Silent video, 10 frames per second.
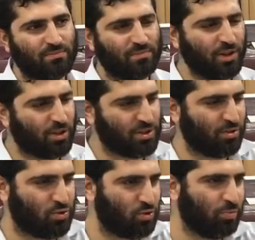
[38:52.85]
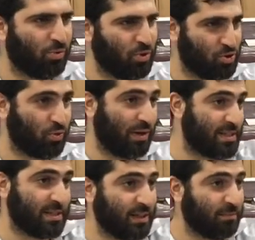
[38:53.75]
He looks at those two boys who were
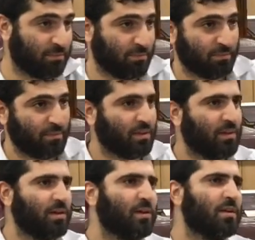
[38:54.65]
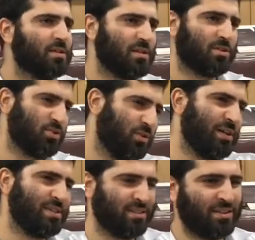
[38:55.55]
Chazanim. Says, Could you
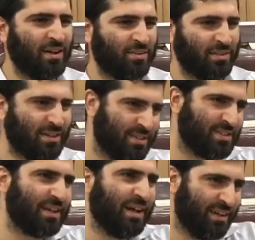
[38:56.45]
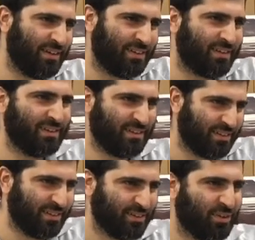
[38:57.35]
guys sit down? Let this guy
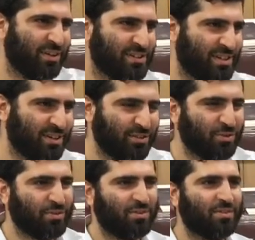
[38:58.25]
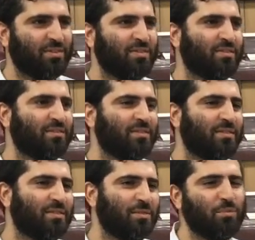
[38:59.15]
uh, read instead of you.
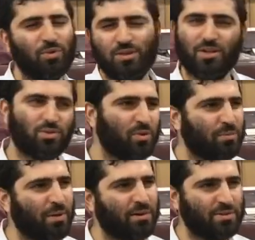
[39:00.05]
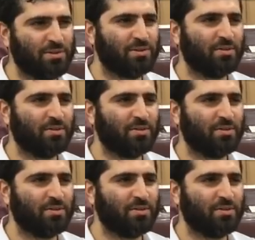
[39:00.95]
The boys got so embarrassed.